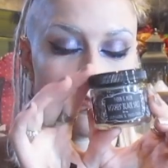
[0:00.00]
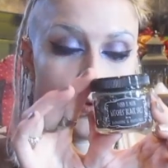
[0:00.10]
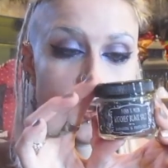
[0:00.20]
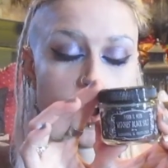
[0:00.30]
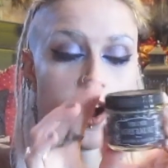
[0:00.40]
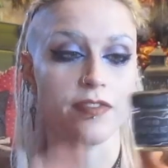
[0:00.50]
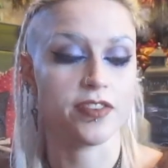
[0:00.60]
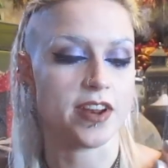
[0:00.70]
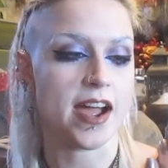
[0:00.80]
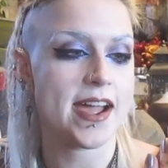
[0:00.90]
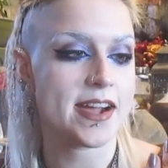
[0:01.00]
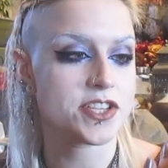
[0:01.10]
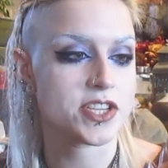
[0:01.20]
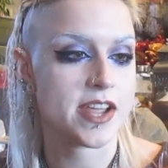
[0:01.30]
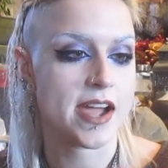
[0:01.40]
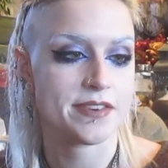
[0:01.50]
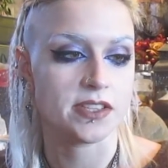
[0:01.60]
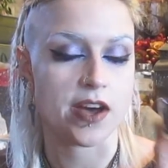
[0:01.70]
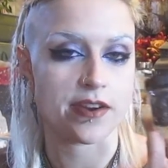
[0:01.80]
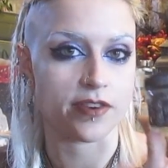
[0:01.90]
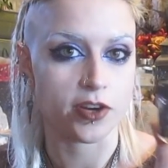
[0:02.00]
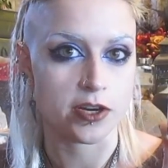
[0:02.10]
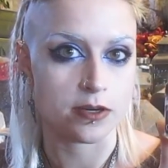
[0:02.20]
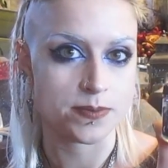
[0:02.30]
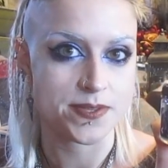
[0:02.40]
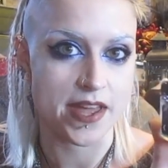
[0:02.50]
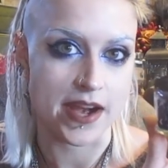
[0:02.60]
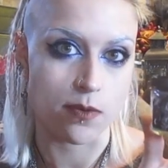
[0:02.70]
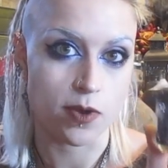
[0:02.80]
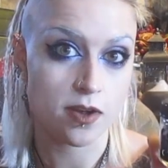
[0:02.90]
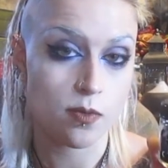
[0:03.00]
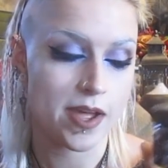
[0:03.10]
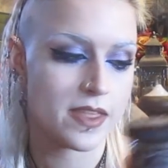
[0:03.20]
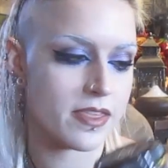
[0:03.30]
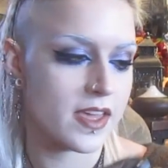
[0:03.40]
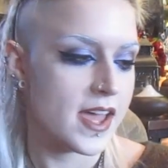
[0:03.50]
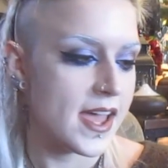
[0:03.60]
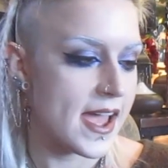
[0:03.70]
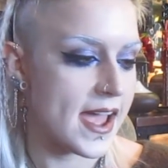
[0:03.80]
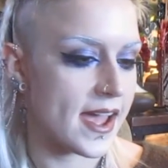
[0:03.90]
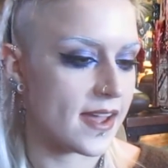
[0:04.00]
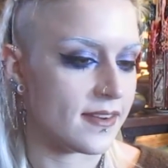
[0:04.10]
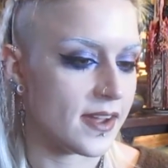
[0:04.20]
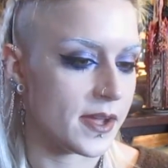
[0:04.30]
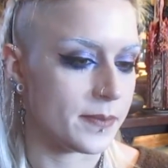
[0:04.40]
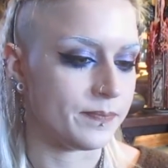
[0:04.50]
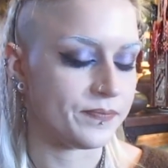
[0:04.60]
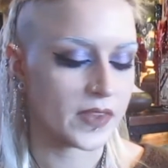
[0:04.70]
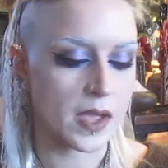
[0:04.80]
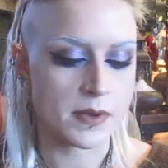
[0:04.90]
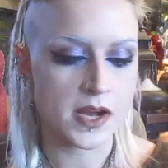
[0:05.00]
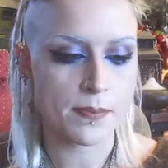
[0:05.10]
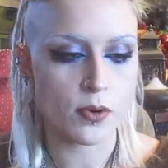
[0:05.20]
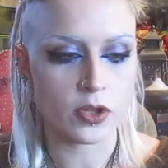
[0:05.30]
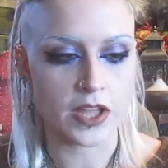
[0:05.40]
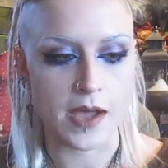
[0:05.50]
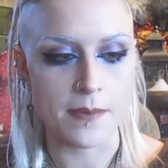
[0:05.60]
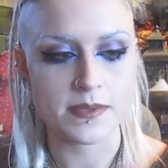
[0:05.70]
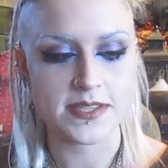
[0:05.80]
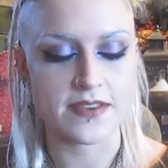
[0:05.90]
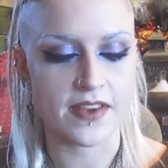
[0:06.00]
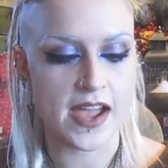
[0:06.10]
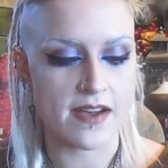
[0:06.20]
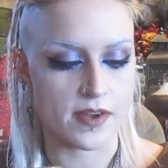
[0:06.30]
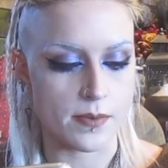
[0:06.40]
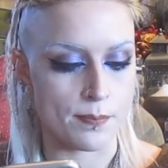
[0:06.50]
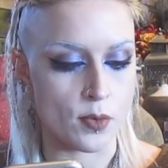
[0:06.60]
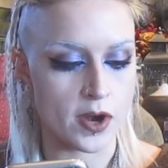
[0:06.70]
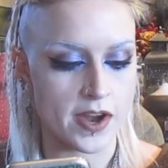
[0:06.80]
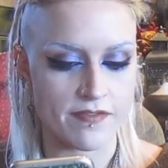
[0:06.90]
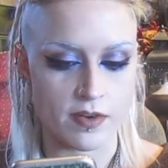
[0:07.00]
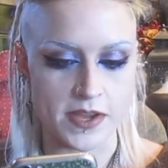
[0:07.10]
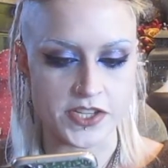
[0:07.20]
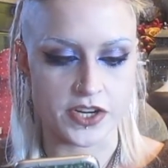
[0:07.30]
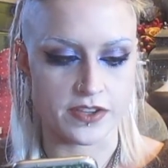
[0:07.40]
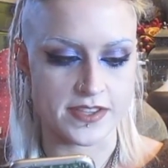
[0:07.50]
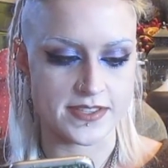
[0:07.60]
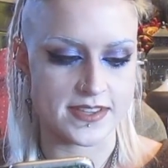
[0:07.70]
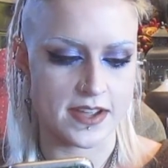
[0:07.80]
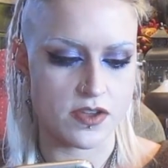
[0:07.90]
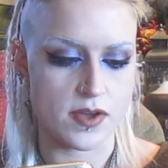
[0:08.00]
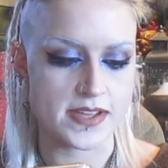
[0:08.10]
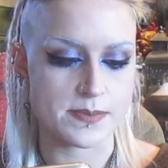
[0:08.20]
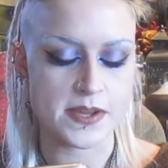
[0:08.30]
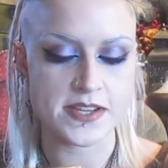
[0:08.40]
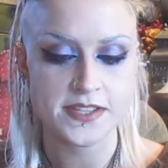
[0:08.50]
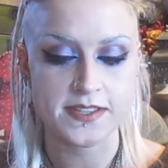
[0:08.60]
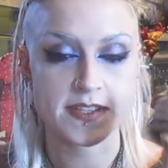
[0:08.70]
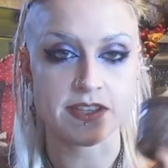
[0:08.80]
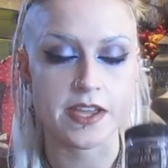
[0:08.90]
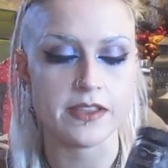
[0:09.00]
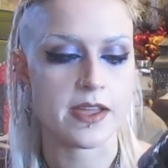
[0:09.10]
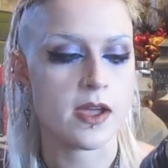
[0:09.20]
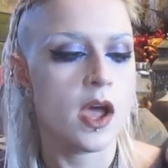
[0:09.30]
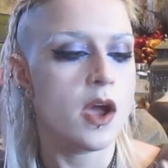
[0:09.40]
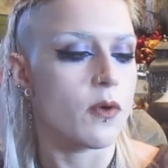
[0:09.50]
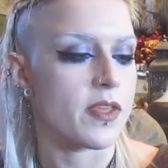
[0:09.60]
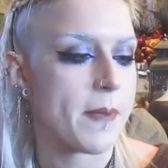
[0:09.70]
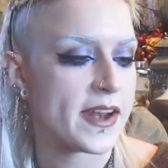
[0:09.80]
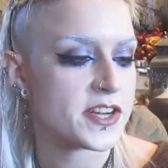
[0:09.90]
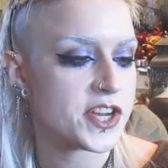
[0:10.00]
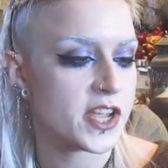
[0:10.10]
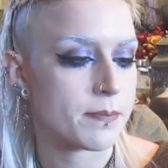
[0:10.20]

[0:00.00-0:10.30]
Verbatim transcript: pretty often. I actually have a lot of herbs that I work with and um, I'm gonna pull up, see if I have more information on this to tell you guys. Basically, like with banishing